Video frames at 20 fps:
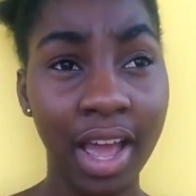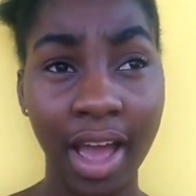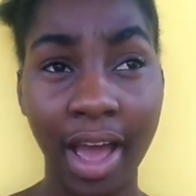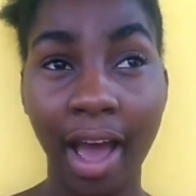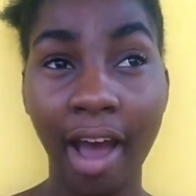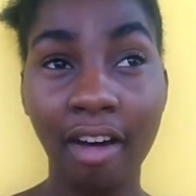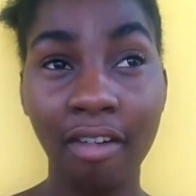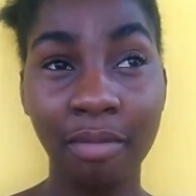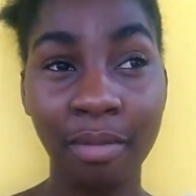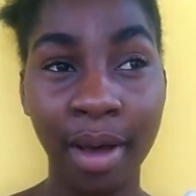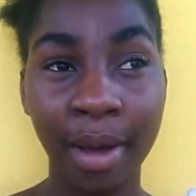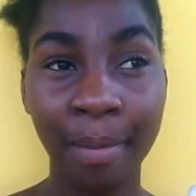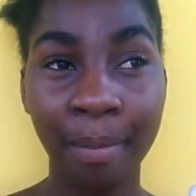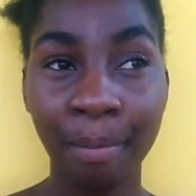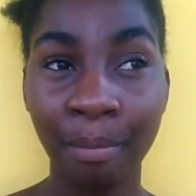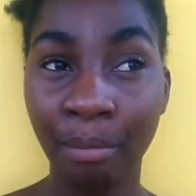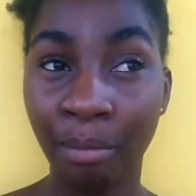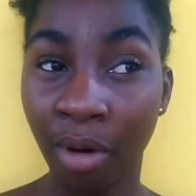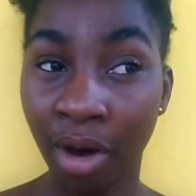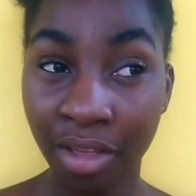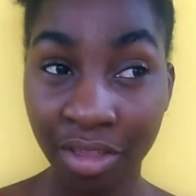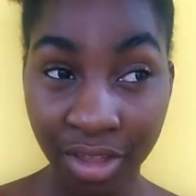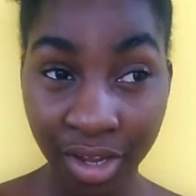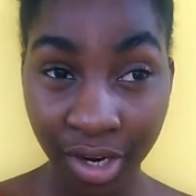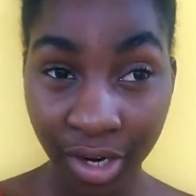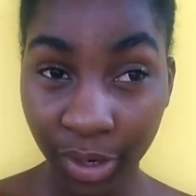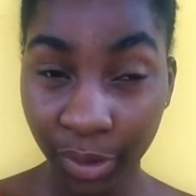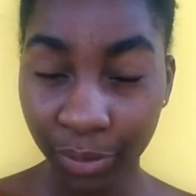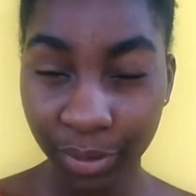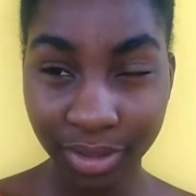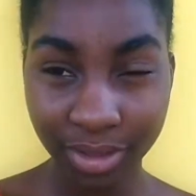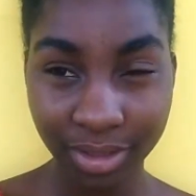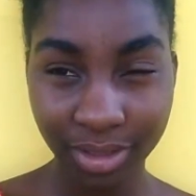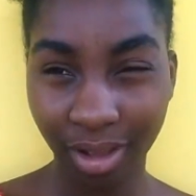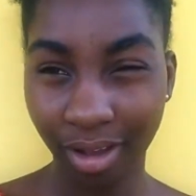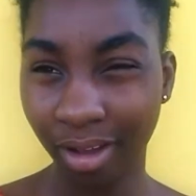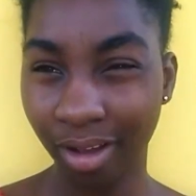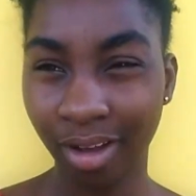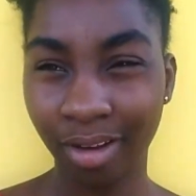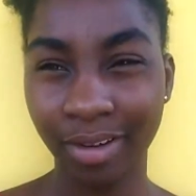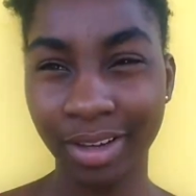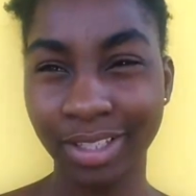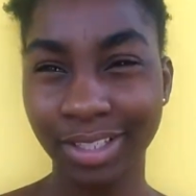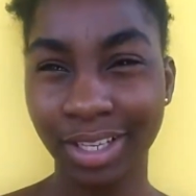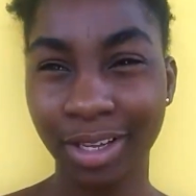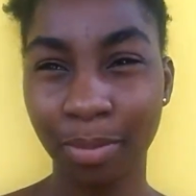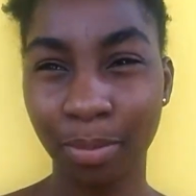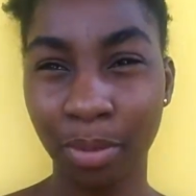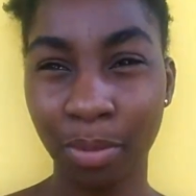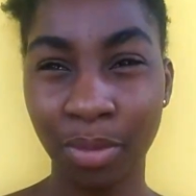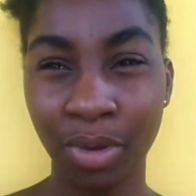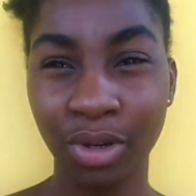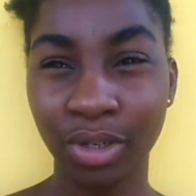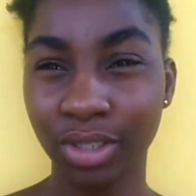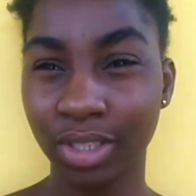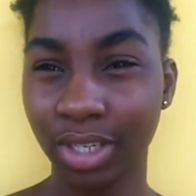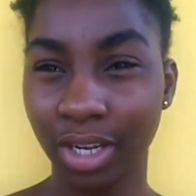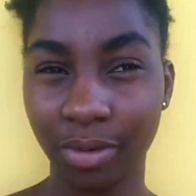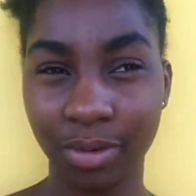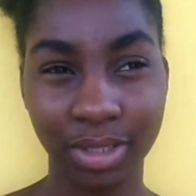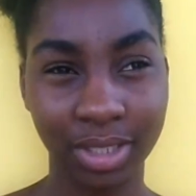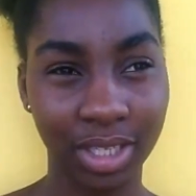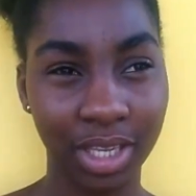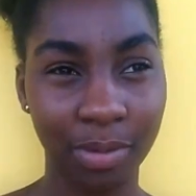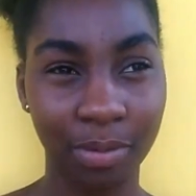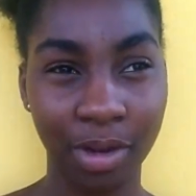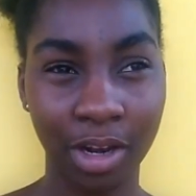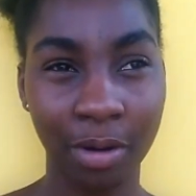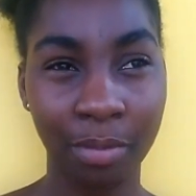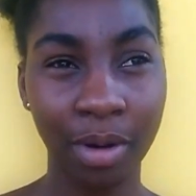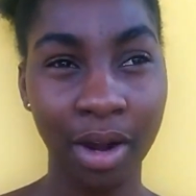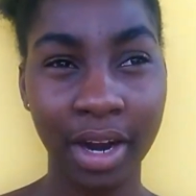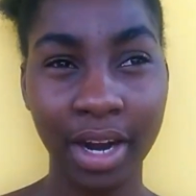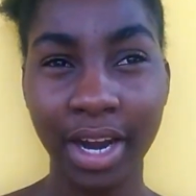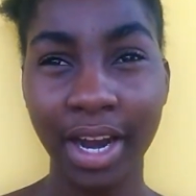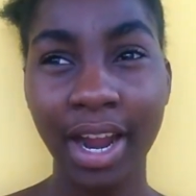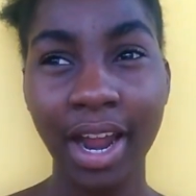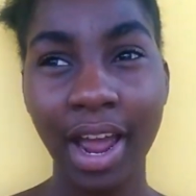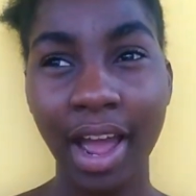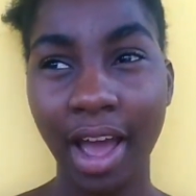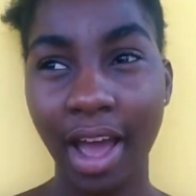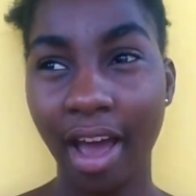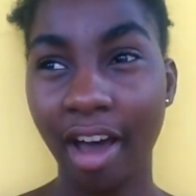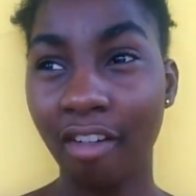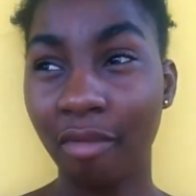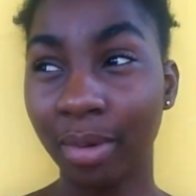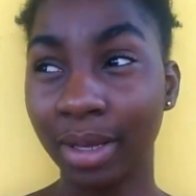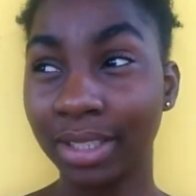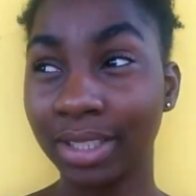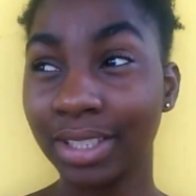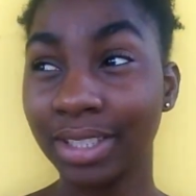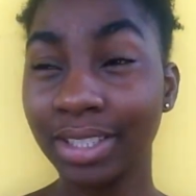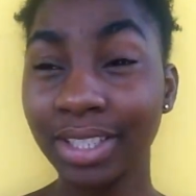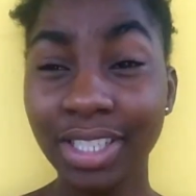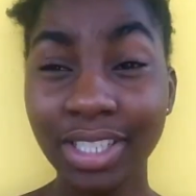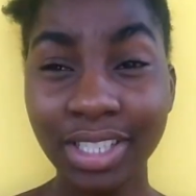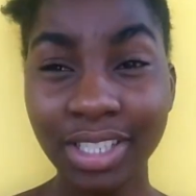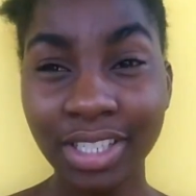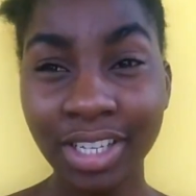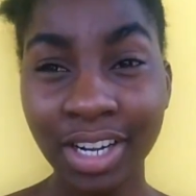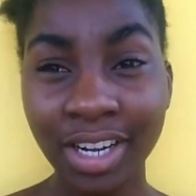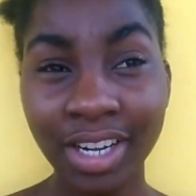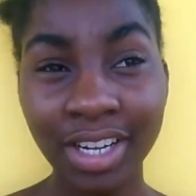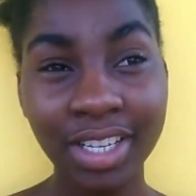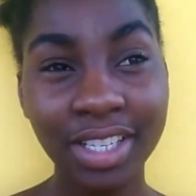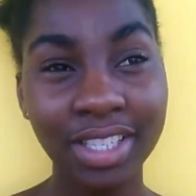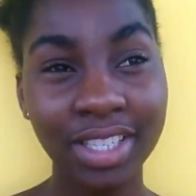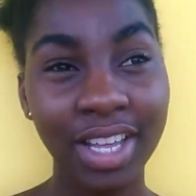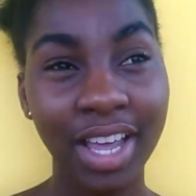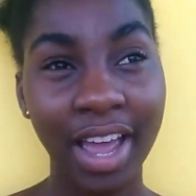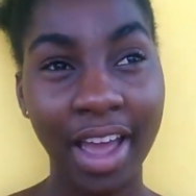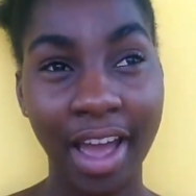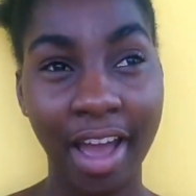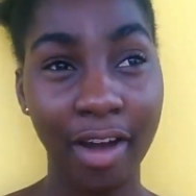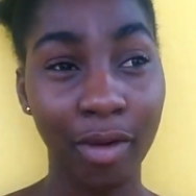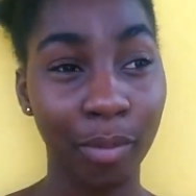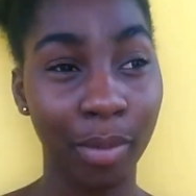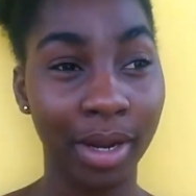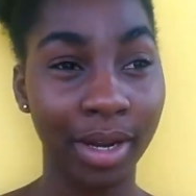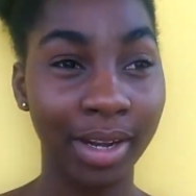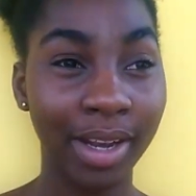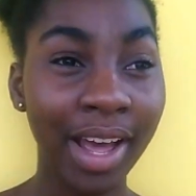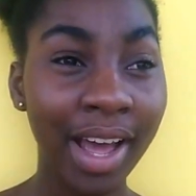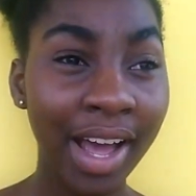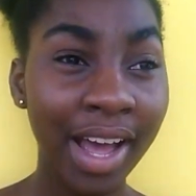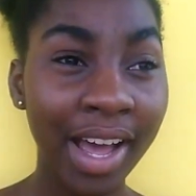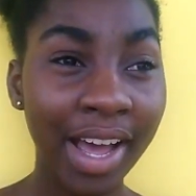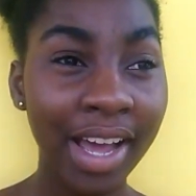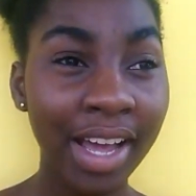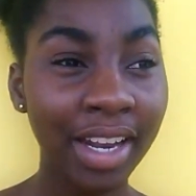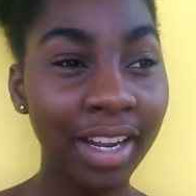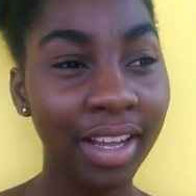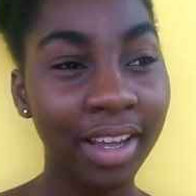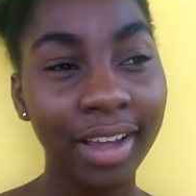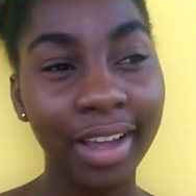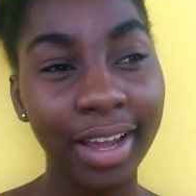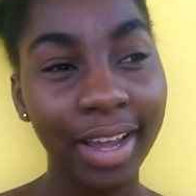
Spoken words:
I have my mother who is always helping me out. She always keeping a eye. I have my sisters. I have my dad.